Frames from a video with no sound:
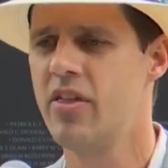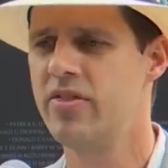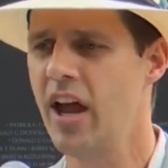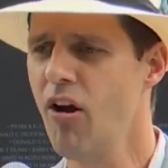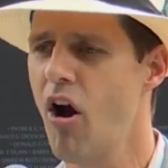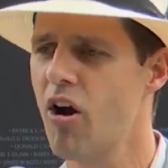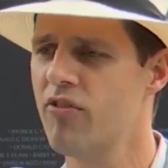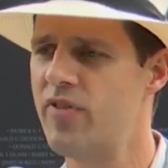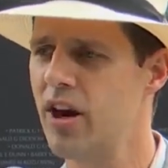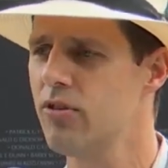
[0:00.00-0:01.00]
there are
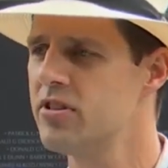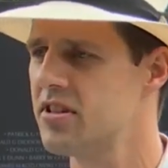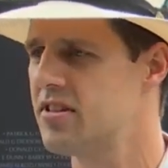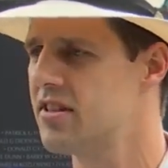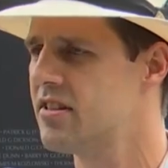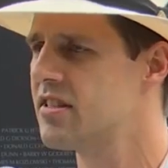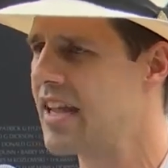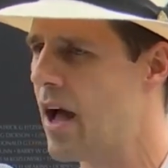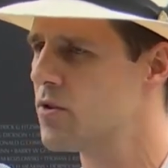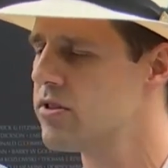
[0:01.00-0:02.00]
veterans assistance
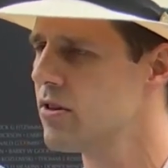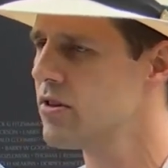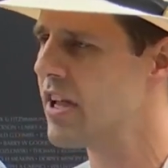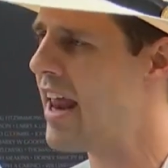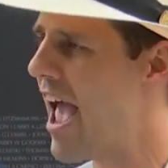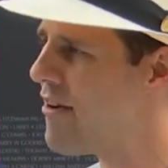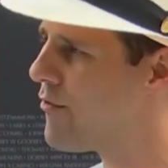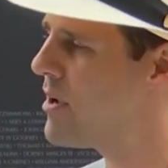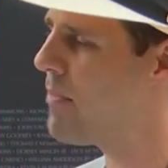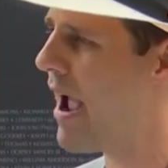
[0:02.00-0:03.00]
counselors in
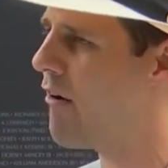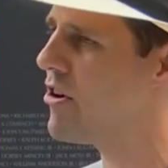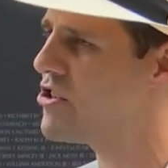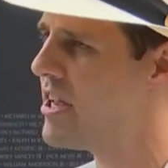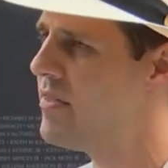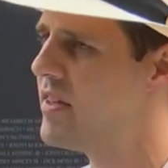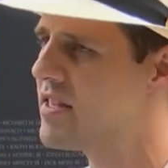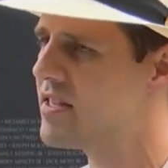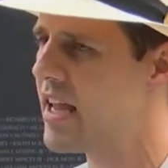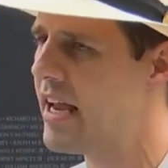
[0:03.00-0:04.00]
every parish in this
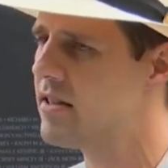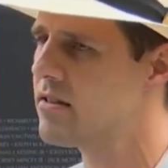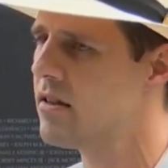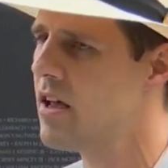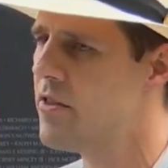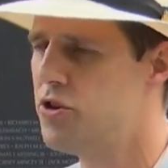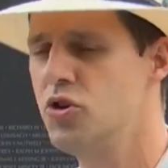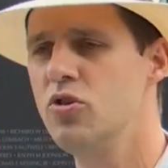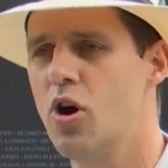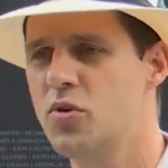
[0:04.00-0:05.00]
state that
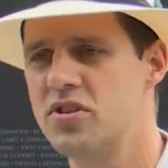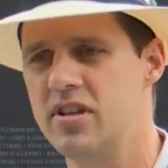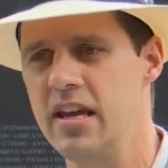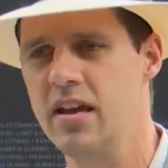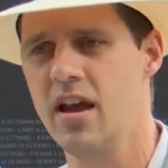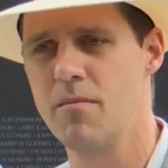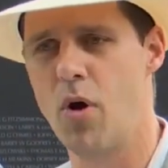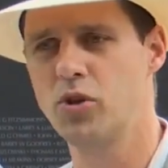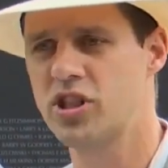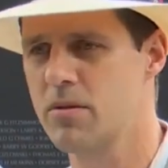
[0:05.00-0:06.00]
you can go see. Most of